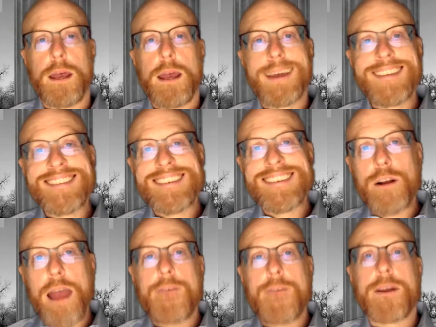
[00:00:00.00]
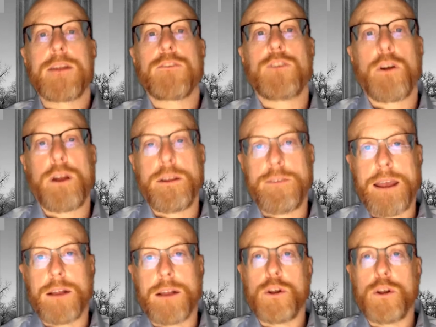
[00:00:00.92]
consider having an attorney
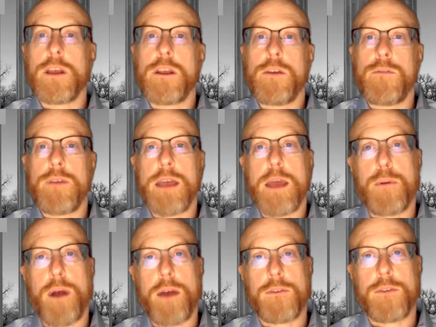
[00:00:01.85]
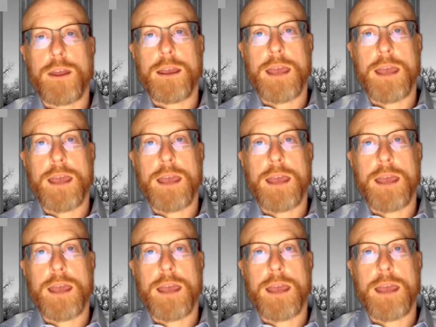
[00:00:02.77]
take a look at your VA prostate